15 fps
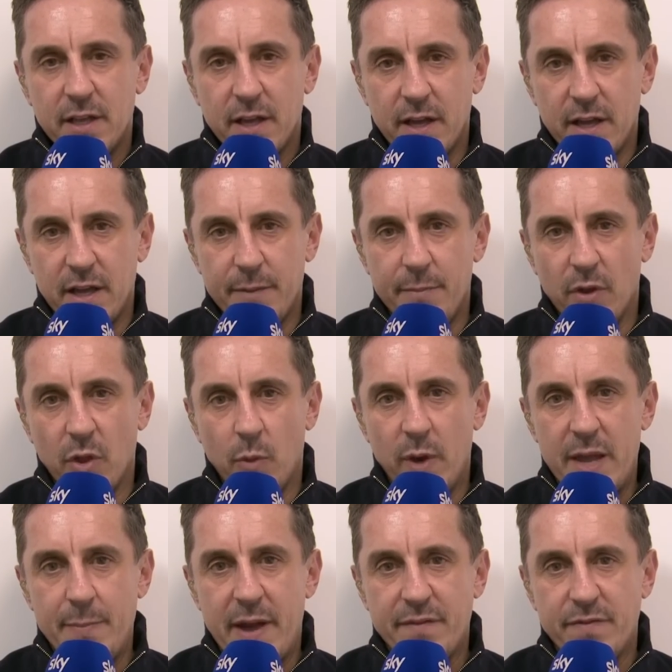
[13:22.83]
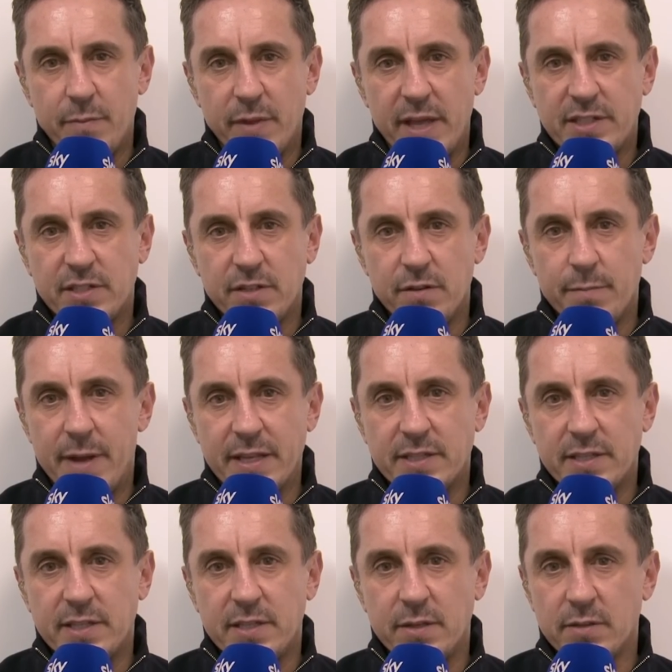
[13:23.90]
on the way back from Leicester and Man
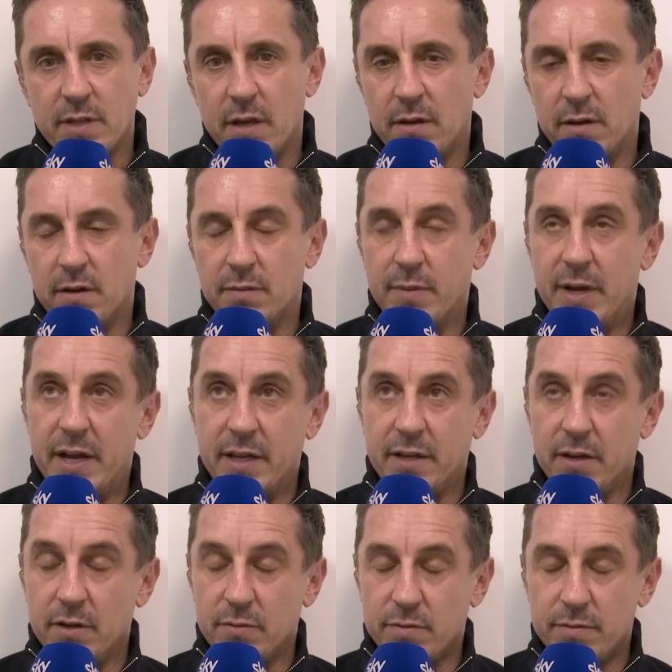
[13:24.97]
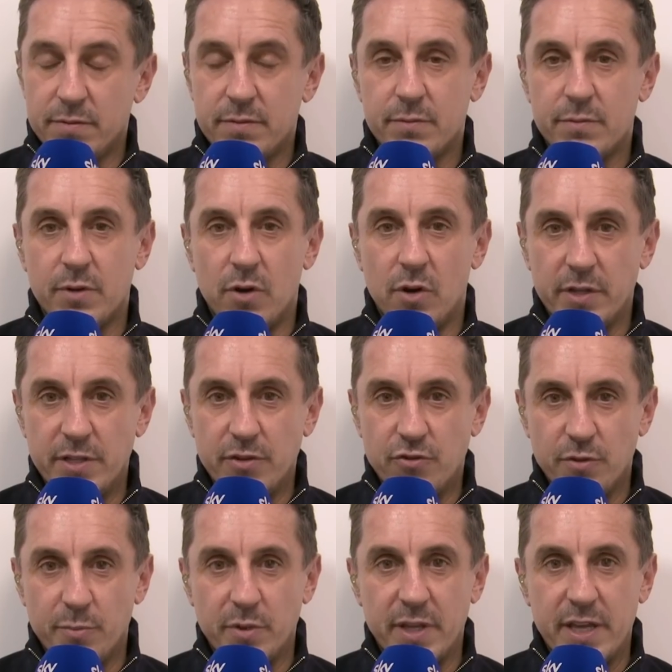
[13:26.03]
City. I was like, oh my God, we're all in
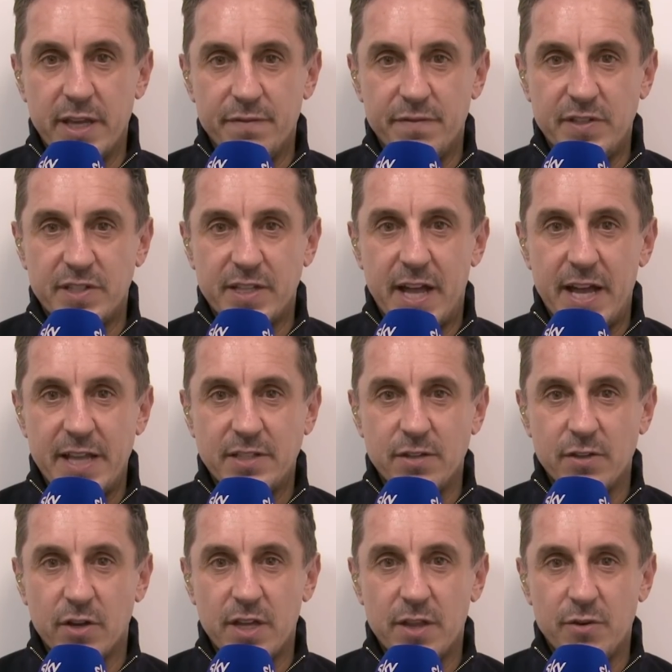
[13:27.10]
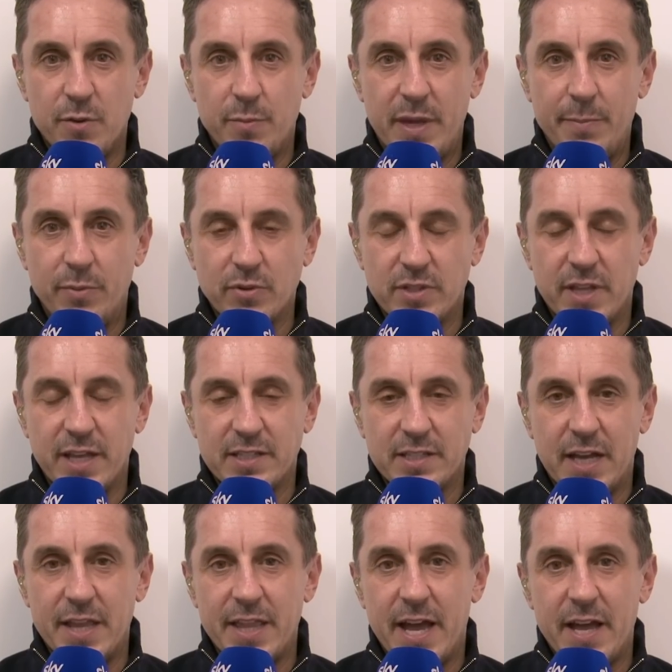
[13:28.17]
trouble here if he's starting to knock it through people's legs
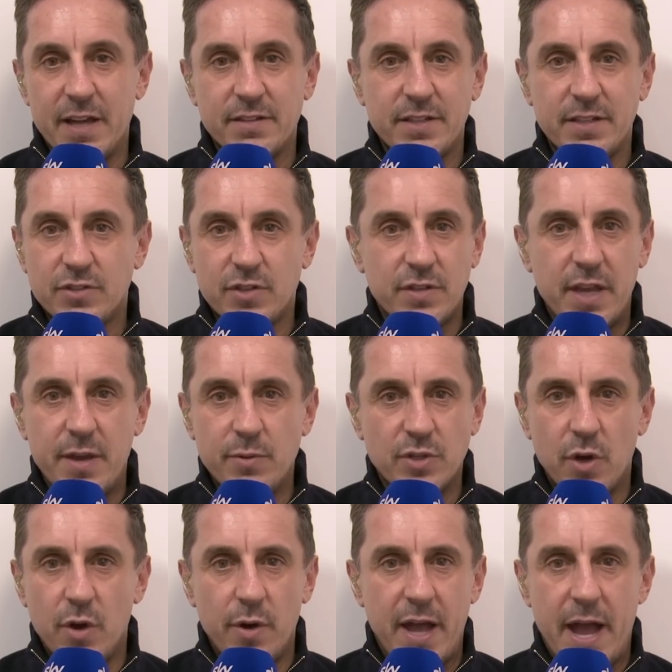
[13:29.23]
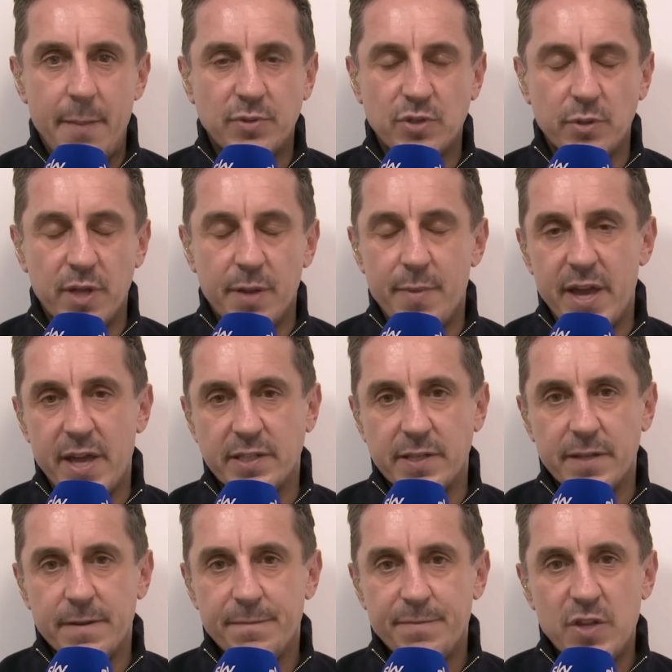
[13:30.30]
like that. It was absolutely
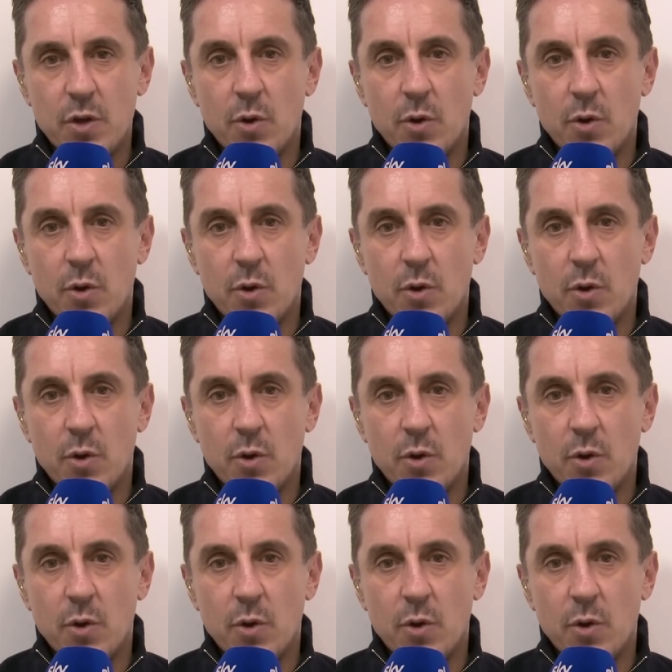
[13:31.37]
amazing. You